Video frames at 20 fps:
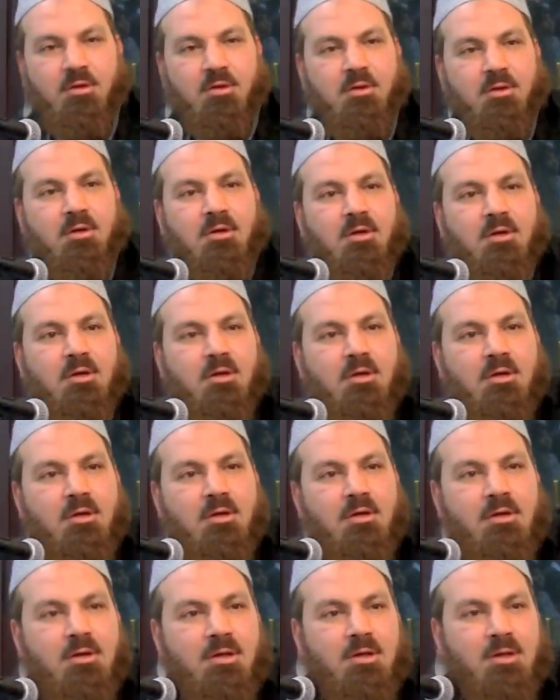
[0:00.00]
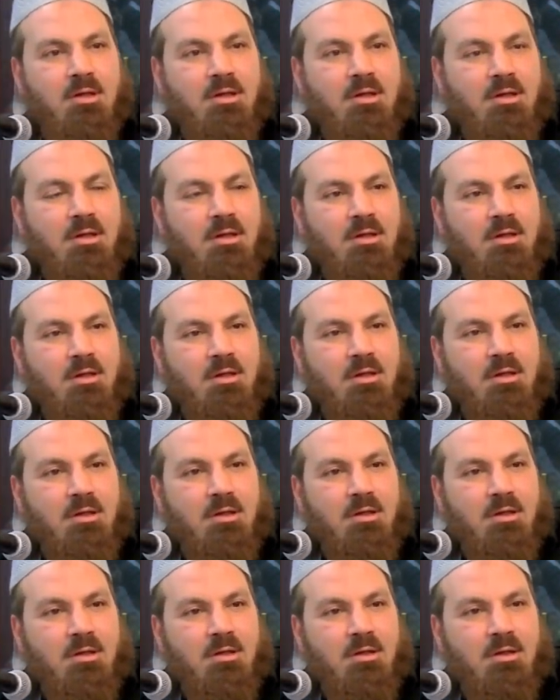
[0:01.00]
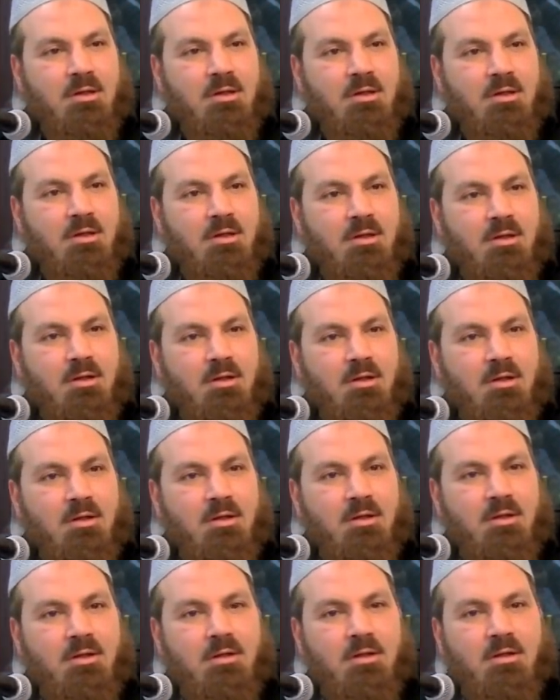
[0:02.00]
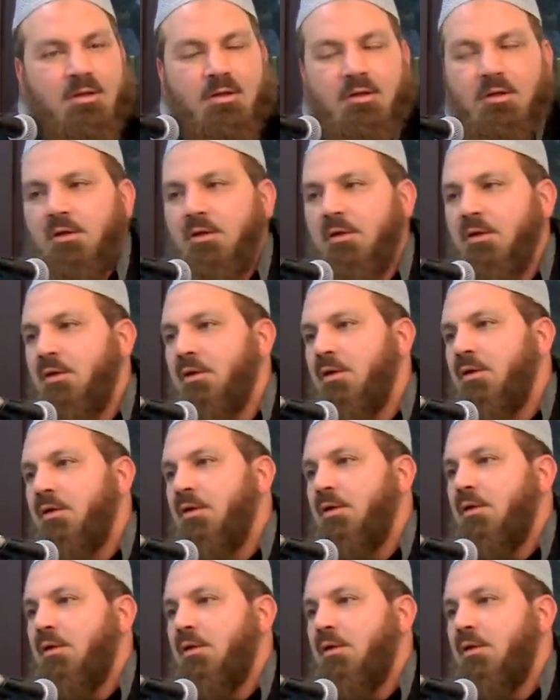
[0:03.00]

(silence)